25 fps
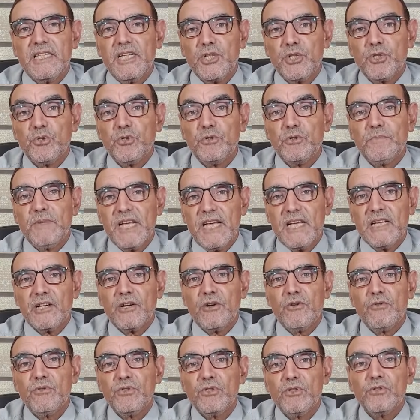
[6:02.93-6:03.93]
they should be
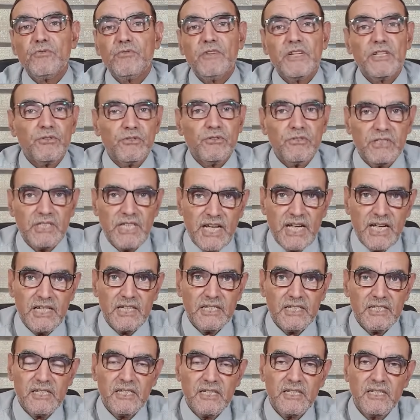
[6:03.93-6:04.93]
included with the
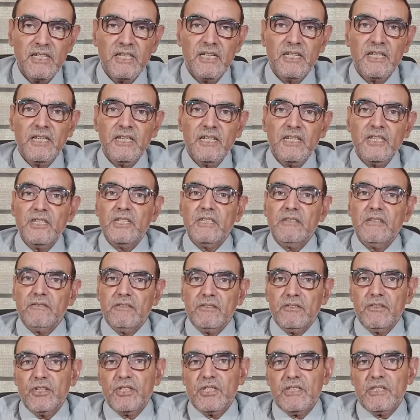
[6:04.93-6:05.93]
diet.
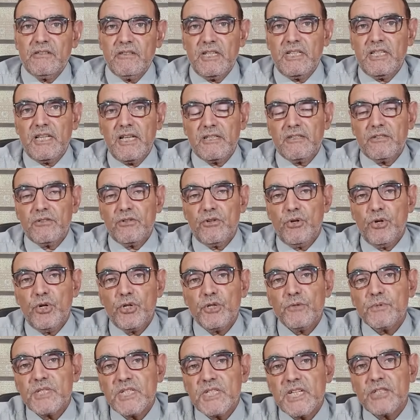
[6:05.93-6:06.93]
That
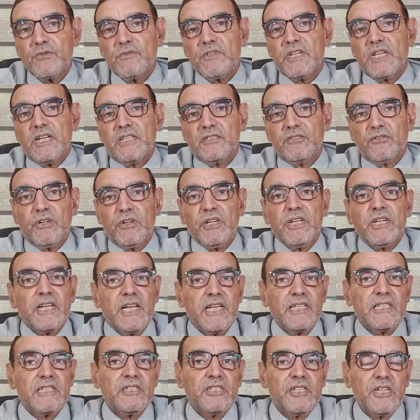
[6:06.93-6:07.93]
herbs that we can
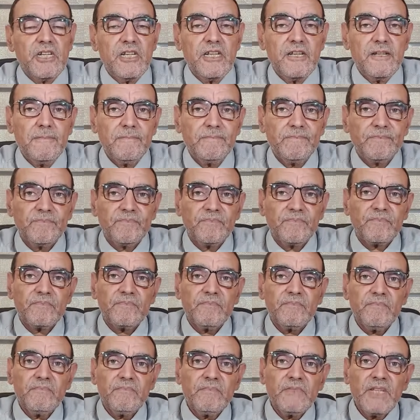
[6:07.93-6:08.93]
drink as tea,
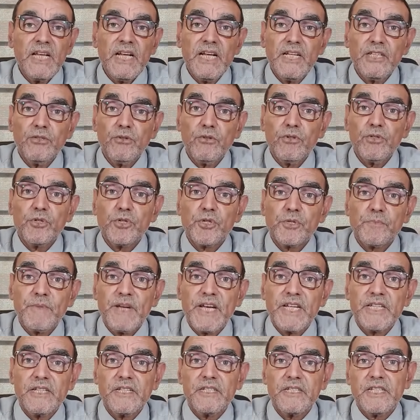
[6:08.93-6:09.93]
and also
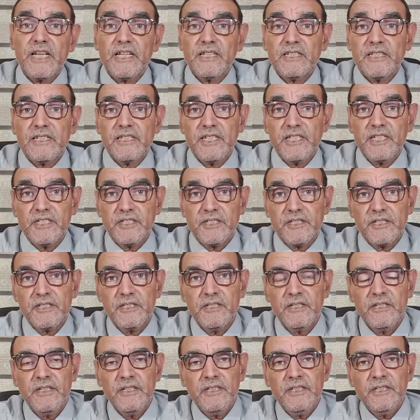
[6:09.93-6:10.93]
spices and
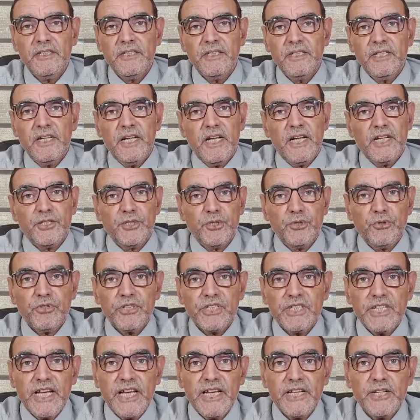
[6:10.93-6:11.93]
seeds. And
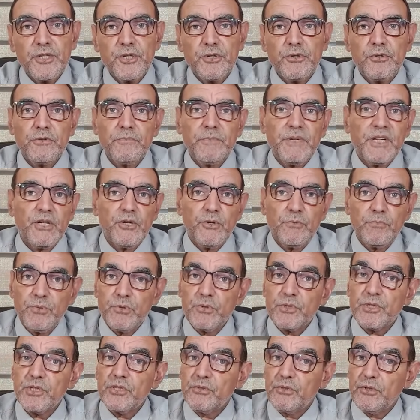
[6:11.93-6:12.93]
your diet should be
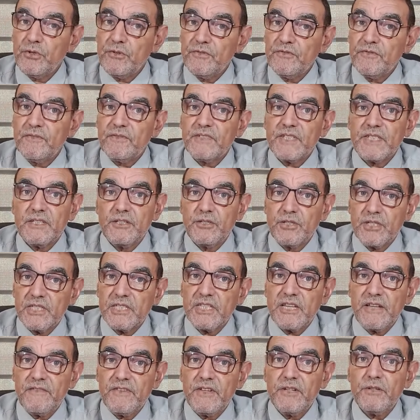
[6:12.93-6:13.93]
composed of
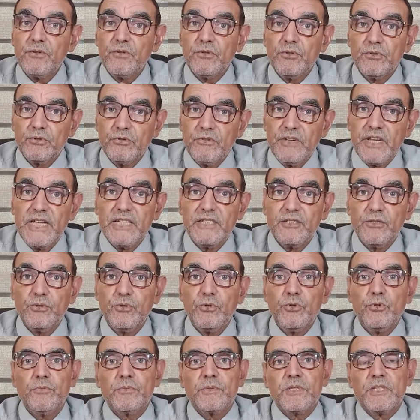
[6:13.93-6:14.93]
the 7 or the 8
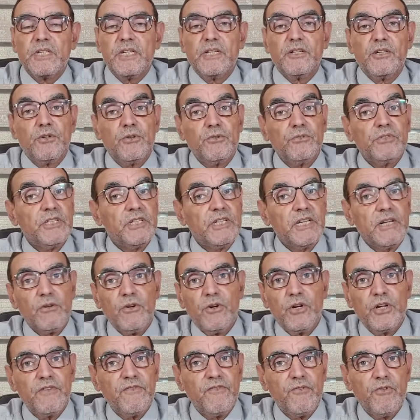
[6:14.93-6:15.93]
groups,
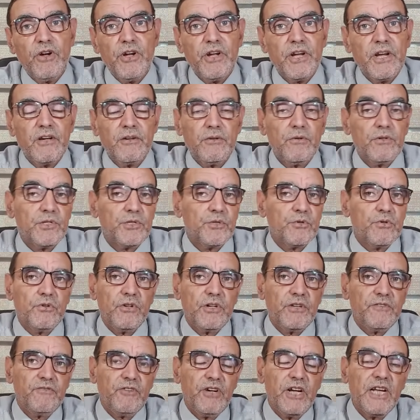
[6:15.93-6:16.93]
including olive oil, also
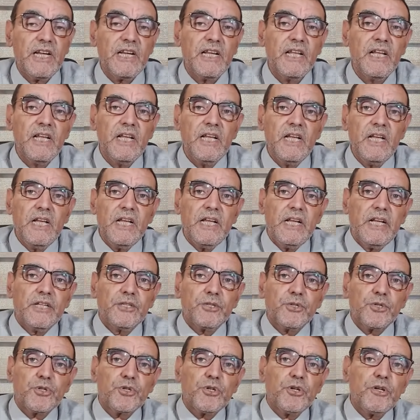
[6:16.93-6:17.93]
olive oil,
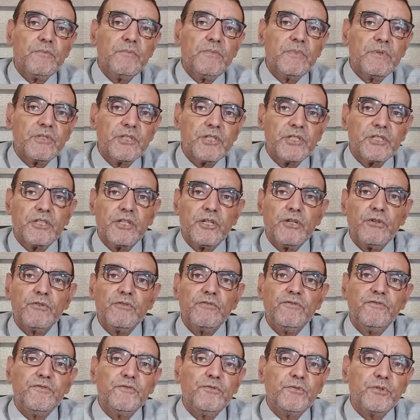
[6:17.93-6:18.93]
and some strong
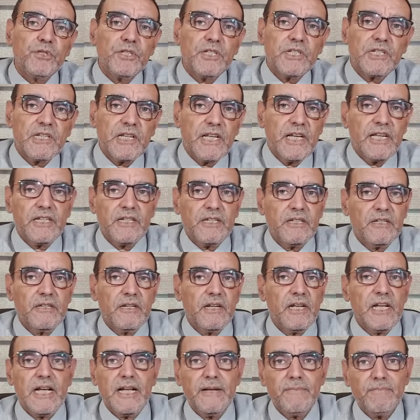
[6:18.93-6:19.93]
foods like
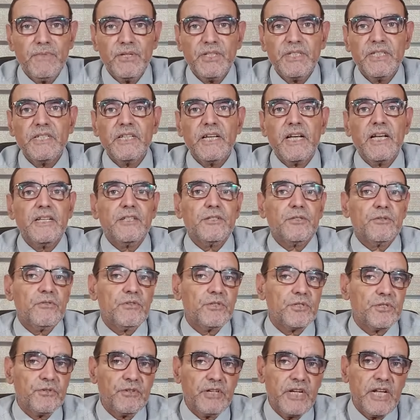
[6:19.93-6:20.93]
almond and
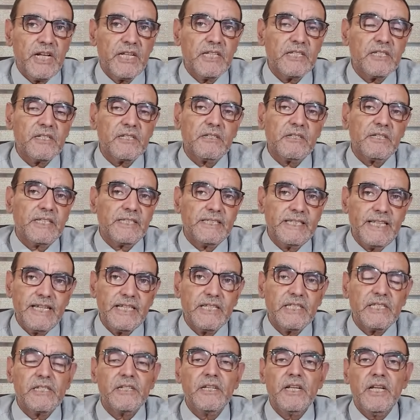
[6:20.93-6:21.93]
also nuts, like
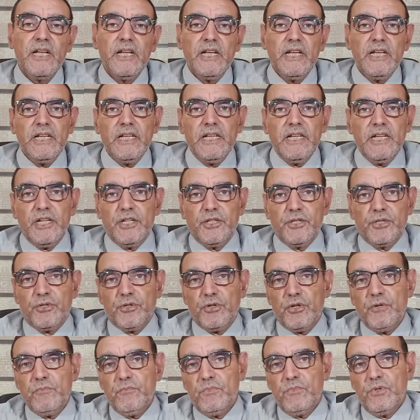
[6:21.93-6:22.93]
dates, and
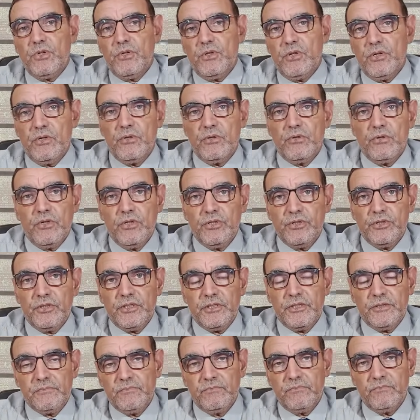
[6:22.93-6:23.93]
some
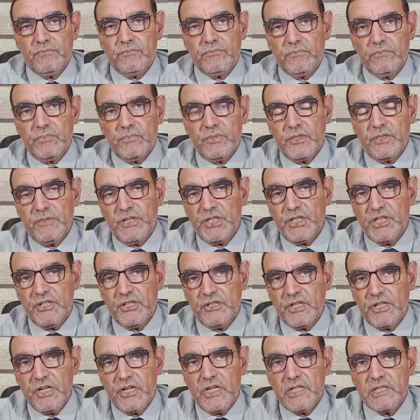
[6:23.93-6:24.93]
other
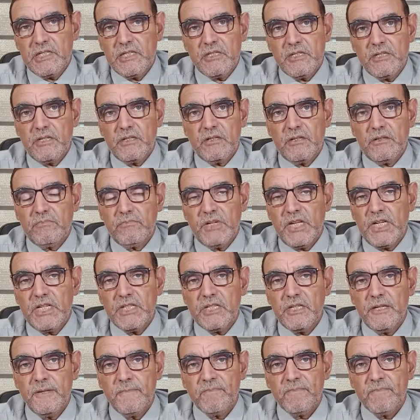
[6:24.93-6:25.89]
materials like